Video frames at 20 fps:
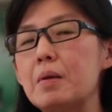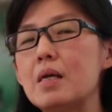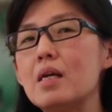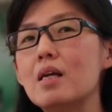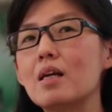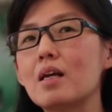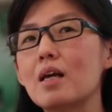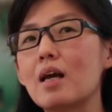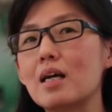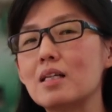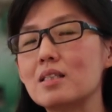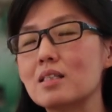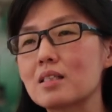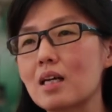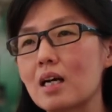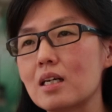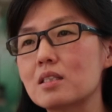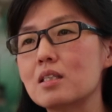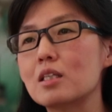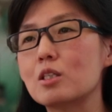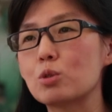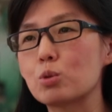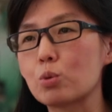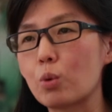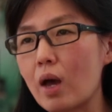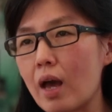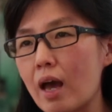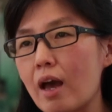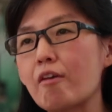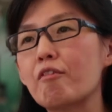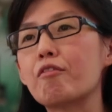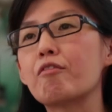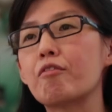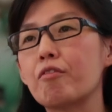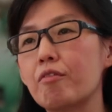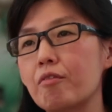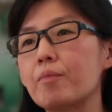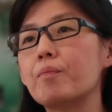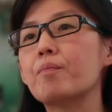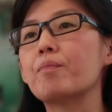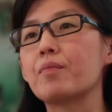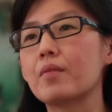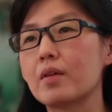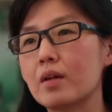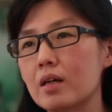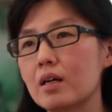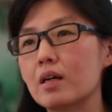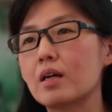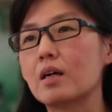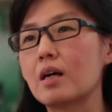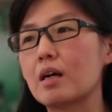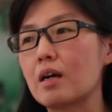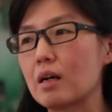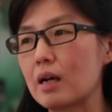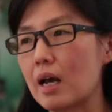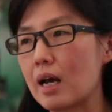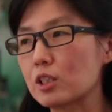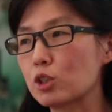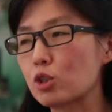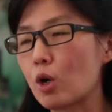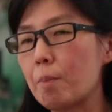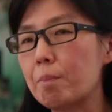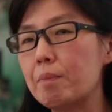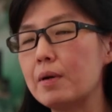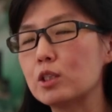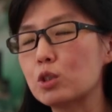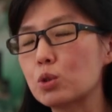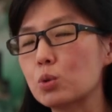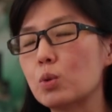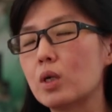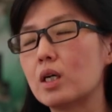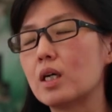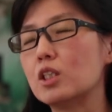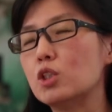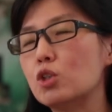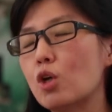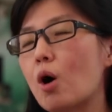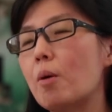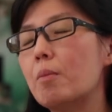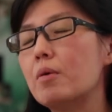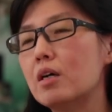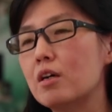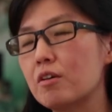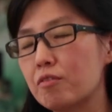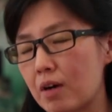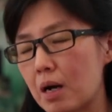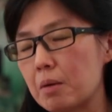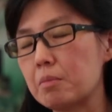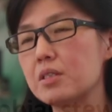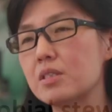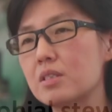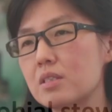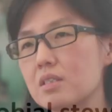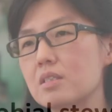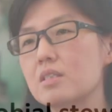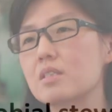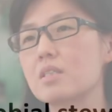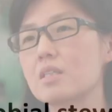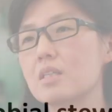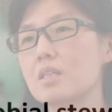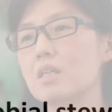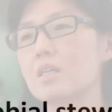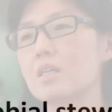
be entitled to have as compared to a normal pharmacist.